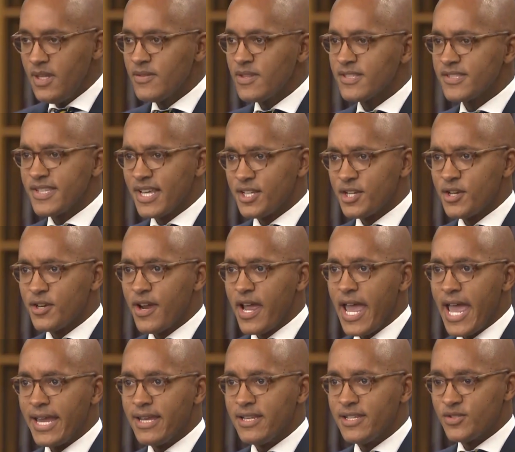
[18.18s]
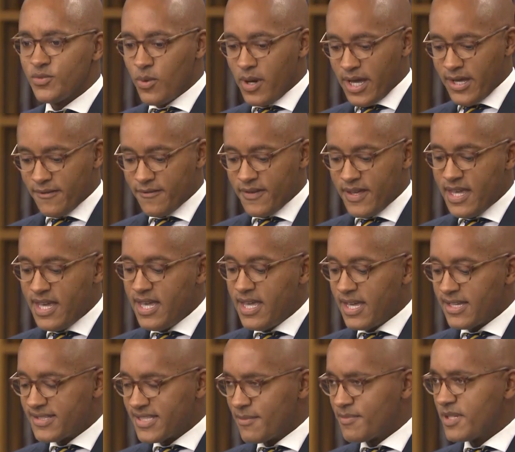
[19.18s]
The senator and his wife
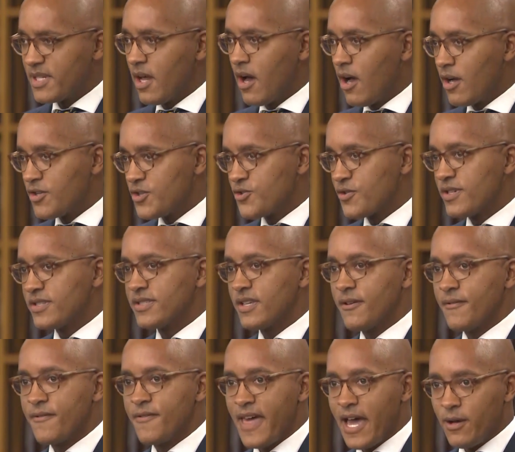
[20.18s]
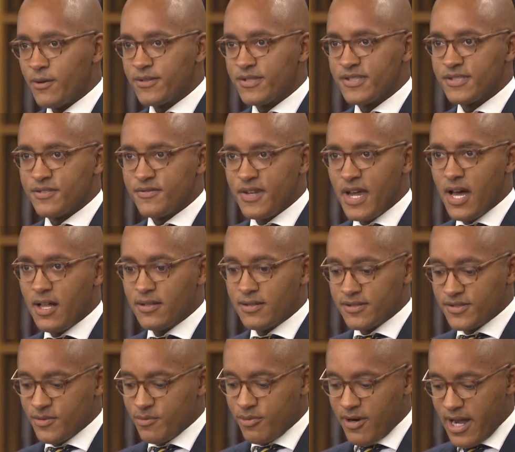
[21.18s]
accepted hundreds of thousands of
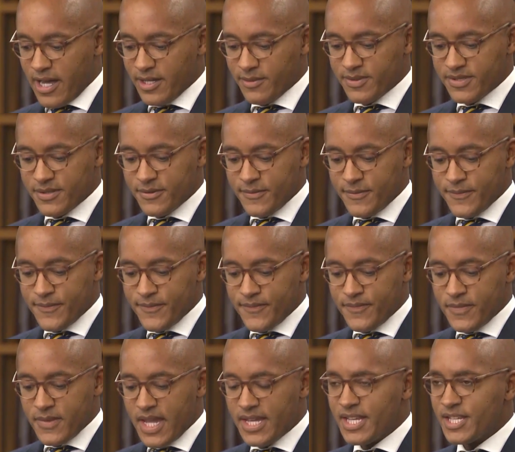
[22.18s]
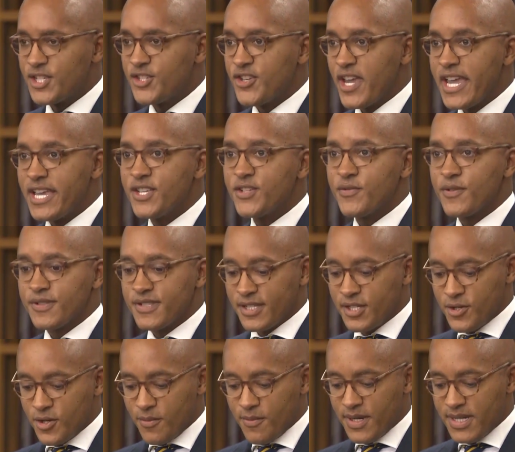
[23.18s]
dollars of bribes in exchange for
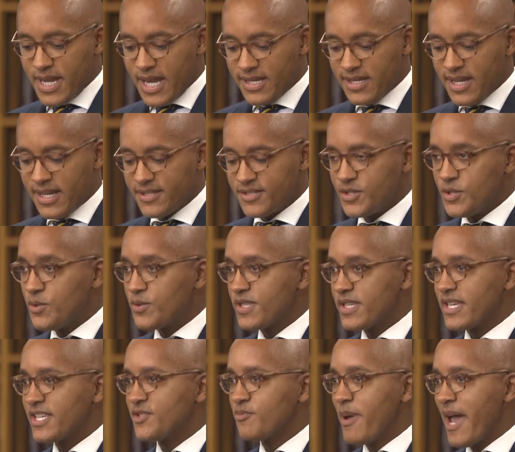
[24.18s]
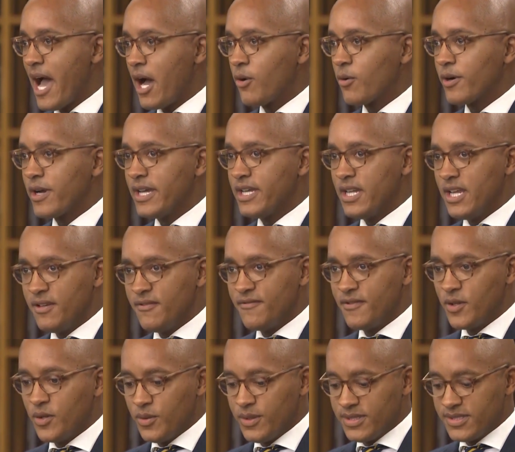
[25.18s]
Senator Menendez using his power and
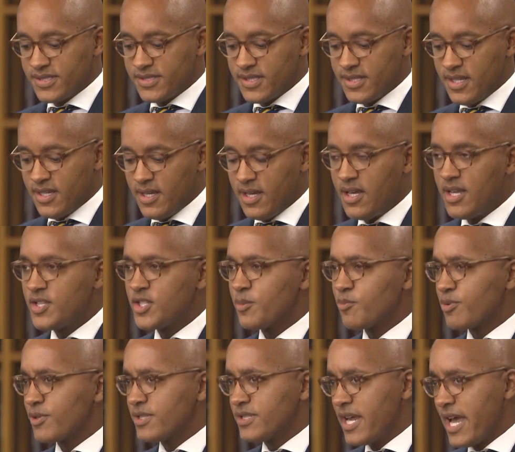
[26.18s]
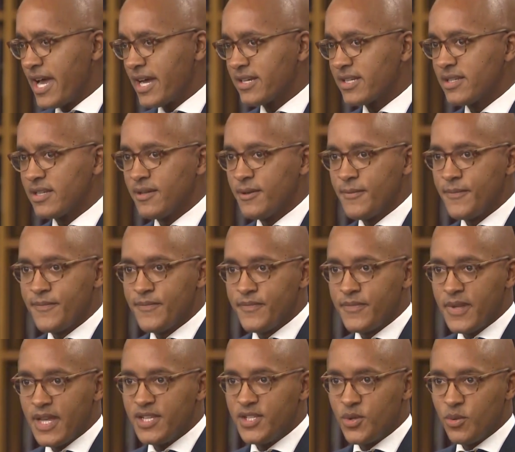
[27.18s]
influence to protect
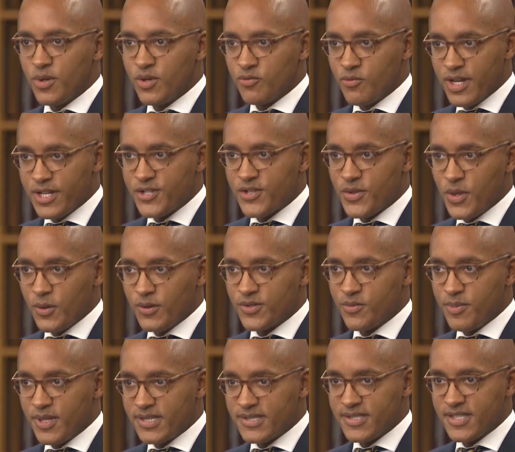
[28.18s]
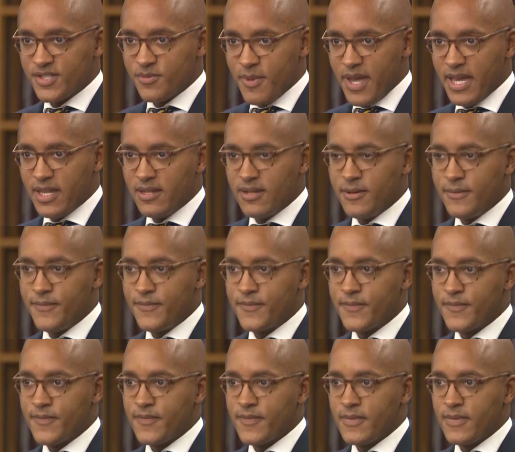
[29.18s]
and to enrich those businessmen
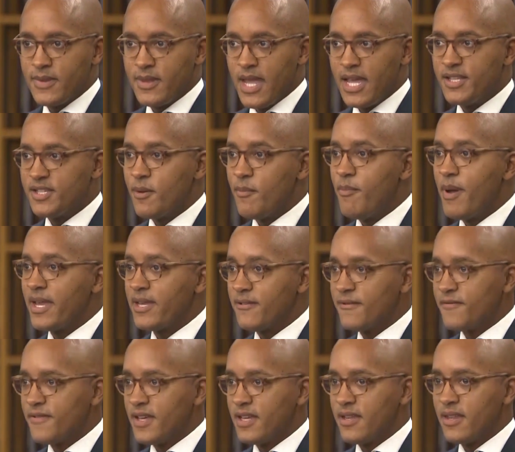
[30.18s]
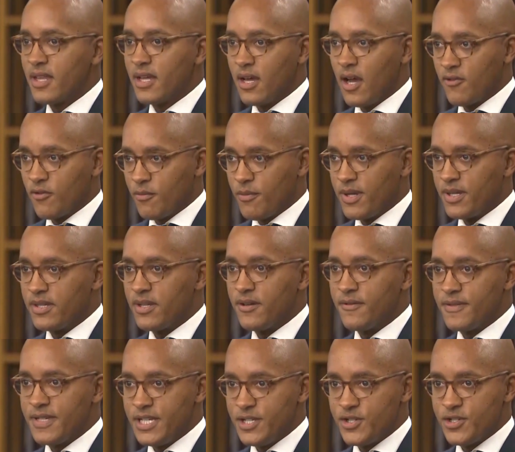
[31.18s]
and to benefit the government
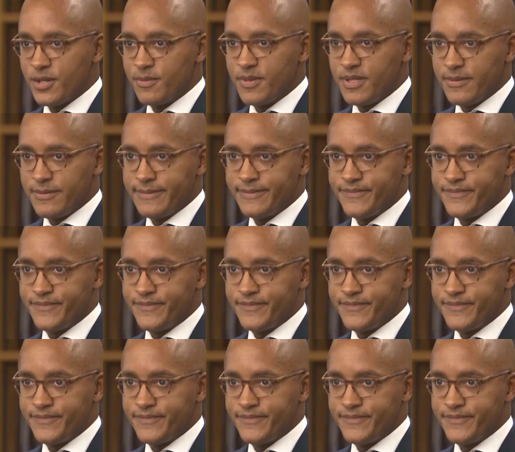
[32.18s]
of Egypt.